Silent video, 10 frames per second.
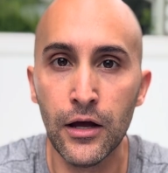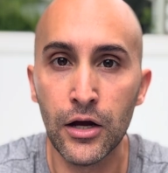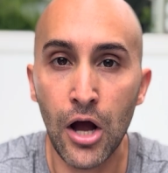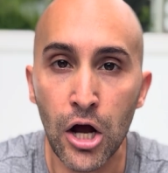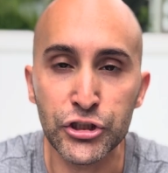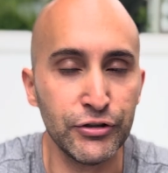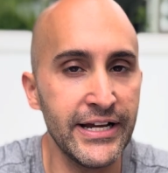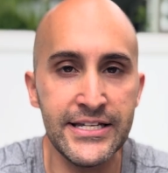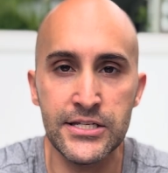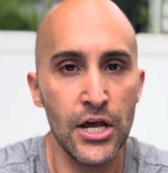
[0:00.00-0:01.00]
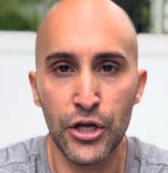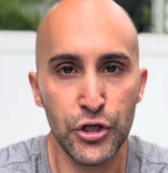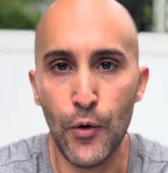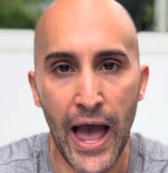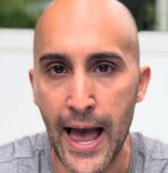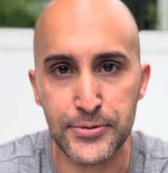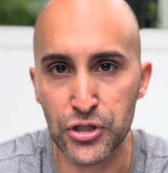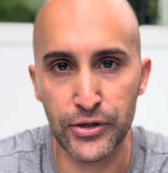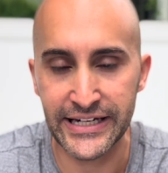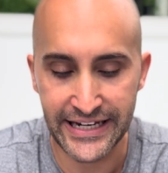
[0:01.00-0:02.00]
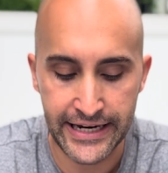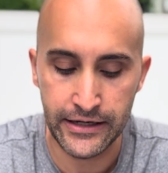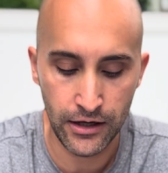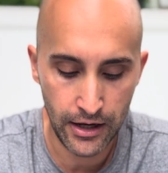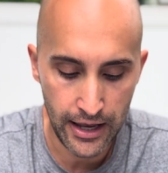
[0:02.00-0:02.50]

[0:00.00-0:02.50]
countries, you absolutely need